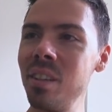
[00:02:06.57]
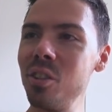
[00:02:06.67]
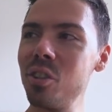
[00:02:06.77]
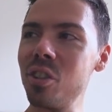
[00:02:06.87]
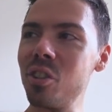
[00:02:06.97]

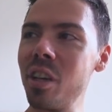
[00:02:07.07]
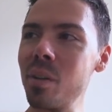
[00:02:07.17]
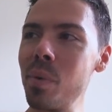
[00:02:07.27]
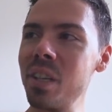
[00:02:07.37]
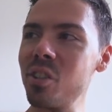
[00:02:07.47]
You should
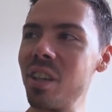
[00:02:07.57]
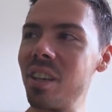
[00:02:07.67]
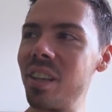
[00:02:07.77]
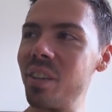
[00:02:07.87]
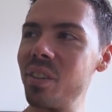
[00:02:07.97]
check my
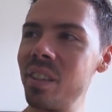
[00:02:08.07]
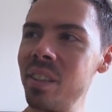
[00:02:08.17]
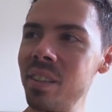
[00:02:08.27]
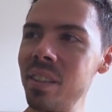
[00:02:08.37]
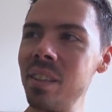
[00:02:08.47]
channel out.
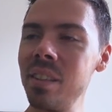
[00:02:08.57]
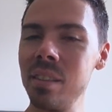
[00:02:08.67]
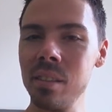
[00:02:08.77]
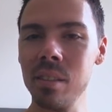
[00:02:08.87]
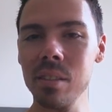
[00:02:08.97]

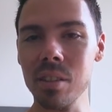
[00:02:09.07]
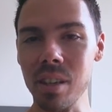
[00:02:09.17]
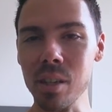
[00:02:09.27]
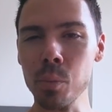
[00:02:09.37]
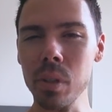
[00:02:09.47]
It's
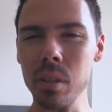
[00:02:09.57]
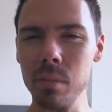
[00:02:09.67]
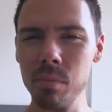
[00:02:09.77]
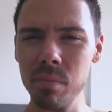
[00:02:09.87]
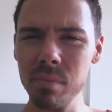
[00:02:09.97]
desperate.
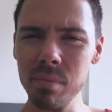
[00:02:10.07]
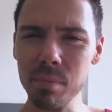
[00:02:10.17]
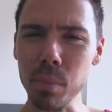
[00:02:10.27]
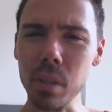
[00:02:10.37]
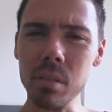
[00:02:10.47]

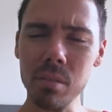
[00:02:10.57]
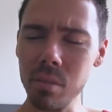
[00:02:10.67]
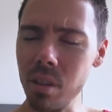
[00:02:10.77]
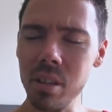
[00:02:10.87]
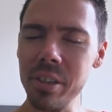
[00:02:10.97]

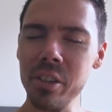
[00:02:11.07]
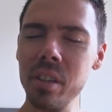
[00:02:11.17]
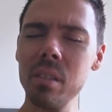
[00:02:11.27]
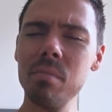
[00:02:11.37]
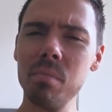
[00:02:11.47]
I'll hear
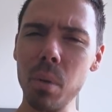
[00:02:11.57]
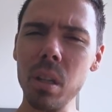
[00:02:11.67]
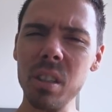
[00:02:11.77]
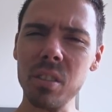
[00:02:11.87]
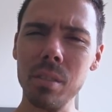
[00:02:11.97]
you.
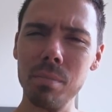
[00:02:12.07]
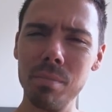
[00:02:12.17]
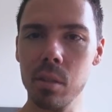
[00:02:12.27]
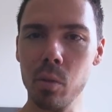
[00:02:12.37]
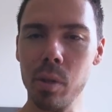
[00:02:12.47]
I'll listen.
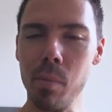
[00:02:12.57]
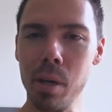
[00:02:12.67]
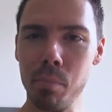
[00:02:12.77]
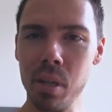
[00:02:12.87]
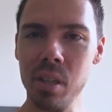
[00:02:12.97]
So in
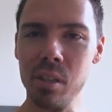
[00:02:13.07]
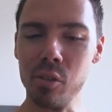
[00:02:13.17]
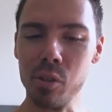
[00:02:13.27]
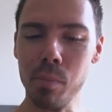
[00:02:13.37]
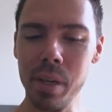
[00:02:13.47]
my opinion,
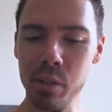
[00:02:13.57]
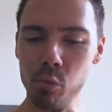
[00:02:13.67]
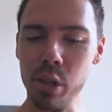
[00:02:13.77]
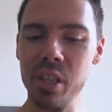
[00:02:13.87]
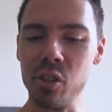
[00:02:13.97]
there's many
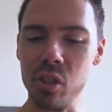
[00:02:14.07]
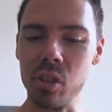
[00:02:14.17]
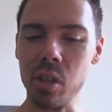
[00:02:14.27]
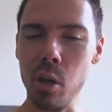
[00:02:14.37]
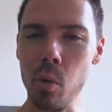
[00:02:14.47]

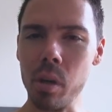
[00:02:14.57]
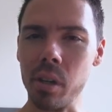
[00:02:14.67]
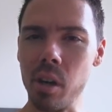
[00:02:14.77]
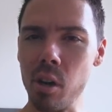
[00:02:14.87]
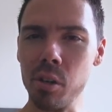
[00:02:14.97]
reasons to go on
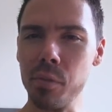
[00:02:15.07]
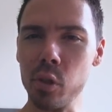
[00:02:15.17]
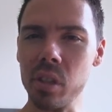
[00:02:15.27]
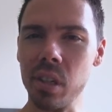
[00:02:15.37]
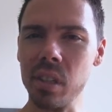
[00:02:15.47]
a
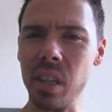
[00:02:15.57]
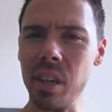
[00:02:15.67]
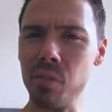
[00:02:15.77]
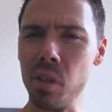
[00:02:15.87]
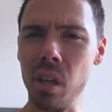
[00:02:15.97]
carnivore diet that
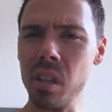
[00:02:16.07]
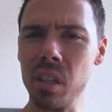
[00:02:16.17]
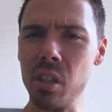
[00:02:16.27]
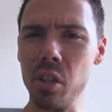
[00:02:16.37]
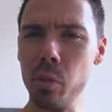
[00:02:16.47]
have
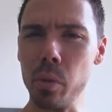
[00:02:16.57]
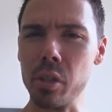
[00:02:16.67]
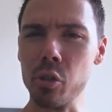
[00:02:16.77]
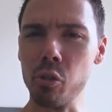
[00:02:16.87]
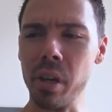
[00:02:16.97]
nothing to do with
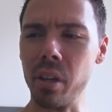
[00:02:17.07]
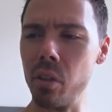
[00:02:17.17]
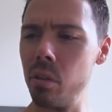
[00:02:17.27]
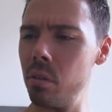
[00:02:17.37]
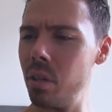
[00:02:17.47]

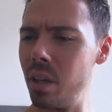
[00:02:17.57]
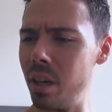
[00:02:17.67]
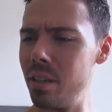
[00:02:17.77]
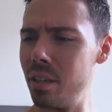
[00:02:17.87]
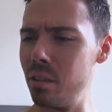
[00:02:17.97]
strength. And
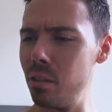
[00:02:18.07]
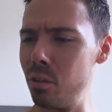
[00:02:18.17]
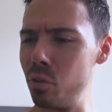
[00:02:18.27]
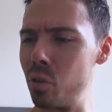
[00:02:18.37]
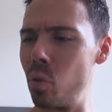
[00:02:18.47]
I did
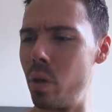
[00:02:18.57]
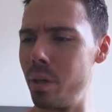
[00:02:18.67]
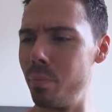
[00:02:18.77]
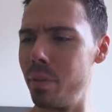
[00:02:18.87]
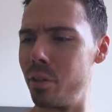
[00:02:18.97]
lose
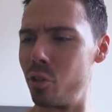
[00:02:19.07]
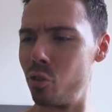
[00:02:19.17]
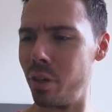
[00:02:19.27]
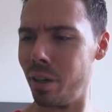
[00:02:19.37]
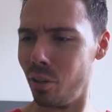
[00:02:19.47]
quite a bit of
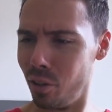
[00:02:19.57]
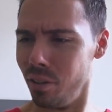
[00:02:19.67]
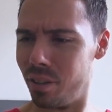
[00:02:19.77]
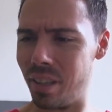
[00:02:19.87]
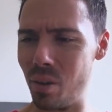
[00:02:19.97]
strength
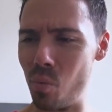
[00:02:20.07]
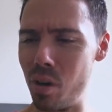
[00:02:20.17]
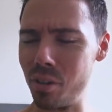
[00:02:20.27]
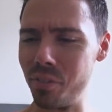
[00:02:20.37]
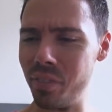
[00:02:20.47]
on that
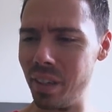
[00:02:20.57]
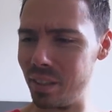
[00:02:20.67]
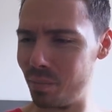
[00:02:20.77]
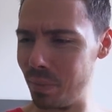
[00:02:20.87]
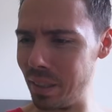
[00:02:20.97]
water
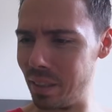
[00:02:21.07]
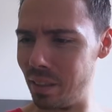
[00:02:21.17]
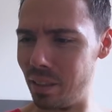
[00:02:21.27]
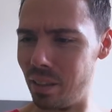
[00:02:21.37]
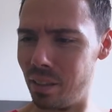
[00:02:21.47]
fast. My
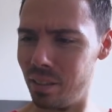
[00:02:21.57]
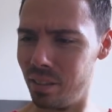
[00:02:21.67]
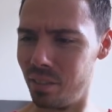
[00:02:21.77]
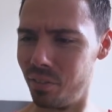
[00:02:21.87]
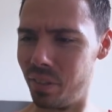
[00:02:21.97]
God,
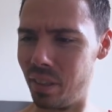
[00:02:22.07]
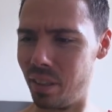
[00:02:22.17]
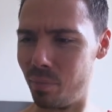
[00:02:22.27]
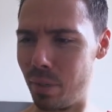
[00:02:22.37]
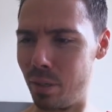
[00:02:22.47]
I feel
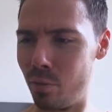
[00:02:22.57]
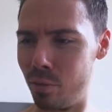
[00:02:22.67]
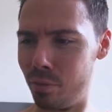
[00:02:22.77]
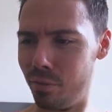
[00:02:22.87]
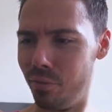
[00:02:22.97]
like my
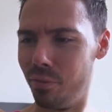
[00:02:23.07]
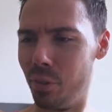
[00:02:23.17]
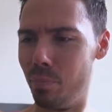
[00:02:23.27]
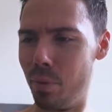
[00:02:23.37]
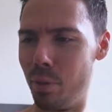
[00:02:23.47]
own
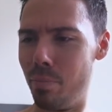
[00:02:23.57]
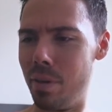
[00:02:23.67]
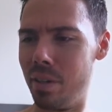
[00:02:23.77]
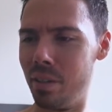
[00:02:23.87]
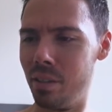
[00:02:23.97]
fruit boy
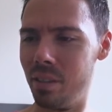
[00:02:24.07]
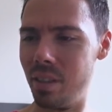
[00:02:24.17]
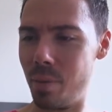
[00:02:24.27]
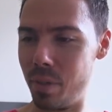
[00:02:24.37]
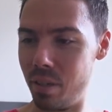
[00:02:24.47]
body.
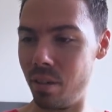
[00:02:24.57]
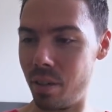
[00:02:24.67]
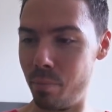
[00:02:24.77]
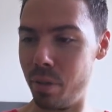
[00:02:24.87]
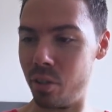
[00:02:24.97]
I'm a
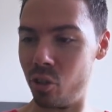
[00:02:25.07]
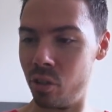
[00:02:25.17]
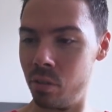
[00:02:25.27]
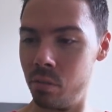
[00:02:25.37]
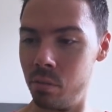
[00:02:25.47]
donkey bitch.
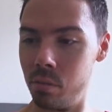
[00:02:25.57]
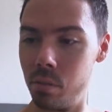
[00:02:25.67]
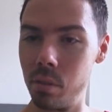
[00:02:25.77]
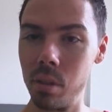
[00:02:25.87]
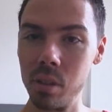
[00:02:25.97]

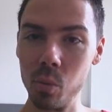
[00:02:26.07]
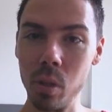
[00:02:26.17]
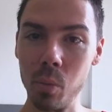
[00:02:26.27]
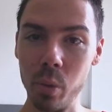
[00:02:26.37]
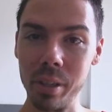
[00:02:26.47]
That's
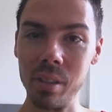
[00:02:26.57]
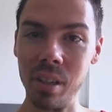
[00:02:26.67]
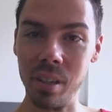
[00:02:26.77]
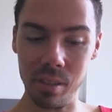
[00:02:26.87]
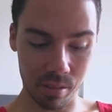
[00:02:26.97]
why I'm wearing
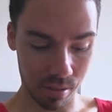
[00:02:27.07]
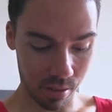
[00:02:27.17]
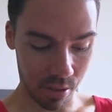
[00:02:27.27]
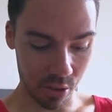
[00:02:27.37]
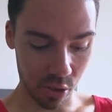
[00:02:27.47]
that.
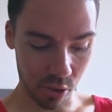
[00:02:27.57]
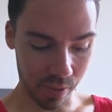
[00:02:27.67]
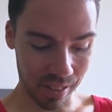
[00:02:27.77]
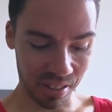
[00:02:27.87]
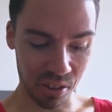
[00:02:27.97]

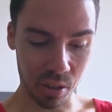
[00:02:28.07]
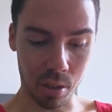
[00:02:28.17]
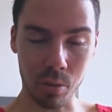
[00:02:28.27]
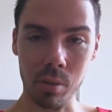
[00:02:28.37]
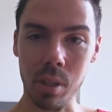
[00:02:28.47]
Deservedly
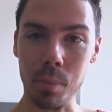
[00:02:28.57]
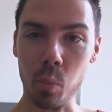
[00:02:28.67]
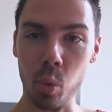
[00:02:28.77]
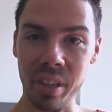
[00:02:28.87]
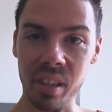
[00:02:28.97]
so.
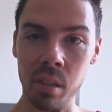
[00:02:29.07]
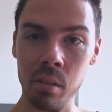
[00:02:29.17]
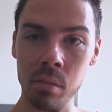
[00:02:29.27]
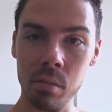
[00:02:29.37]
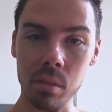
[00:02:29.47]
I'm weak.
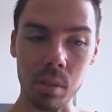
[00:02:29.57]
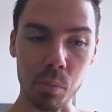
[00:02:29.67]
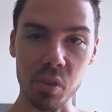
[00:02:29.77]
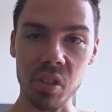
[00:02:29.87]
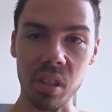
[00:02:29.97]

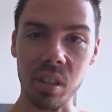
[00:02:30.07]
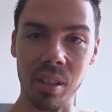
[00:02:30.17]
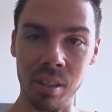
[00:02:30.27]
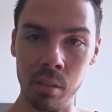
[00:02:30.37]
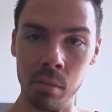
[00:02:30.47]
I'm
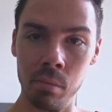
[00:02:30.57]
sickly.